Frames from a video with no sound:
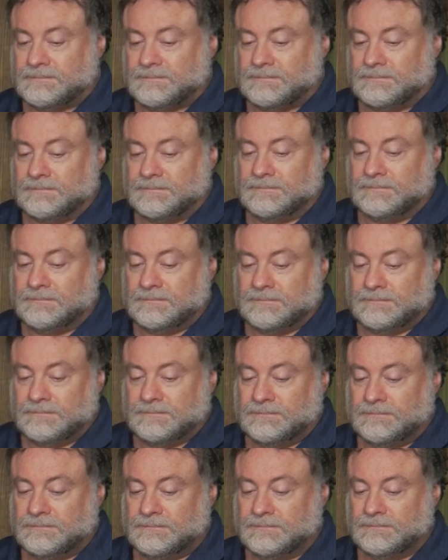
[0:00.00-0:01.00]

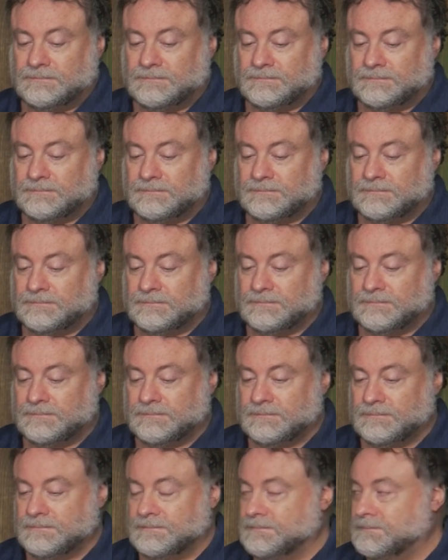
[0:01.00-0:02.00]

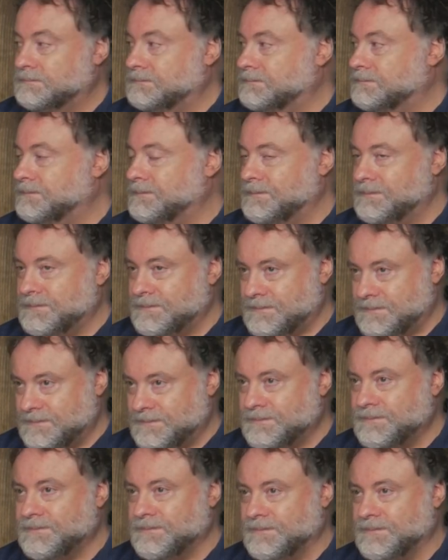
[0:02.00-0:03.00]

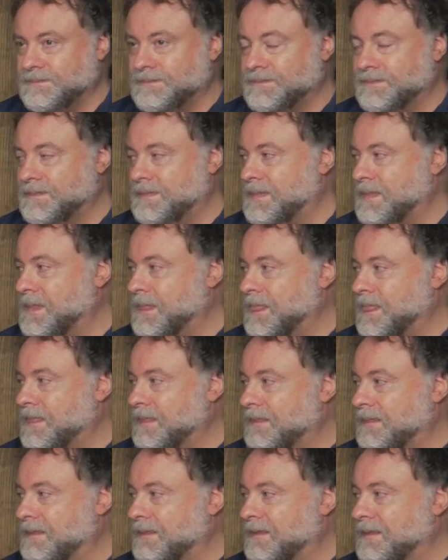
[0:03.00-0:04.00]

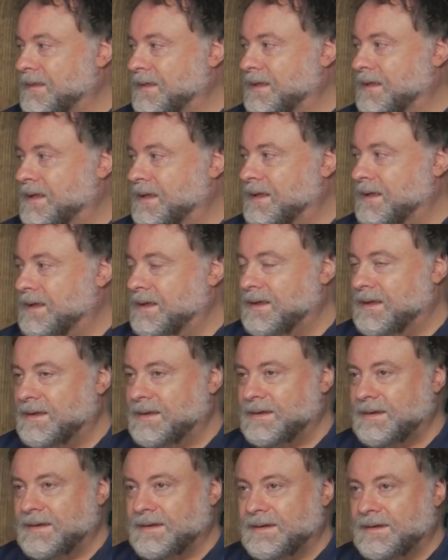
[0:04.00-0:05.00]

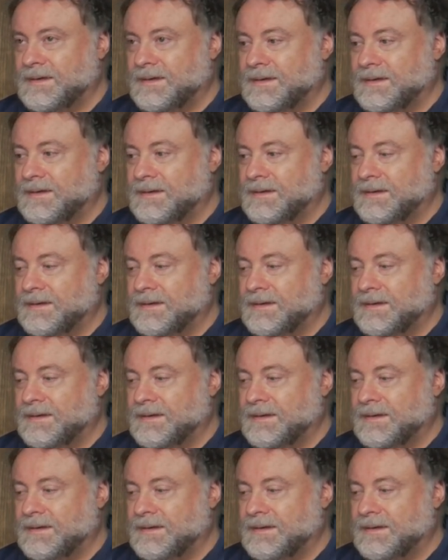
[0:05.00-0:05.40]
No words are spoken by the person on screen.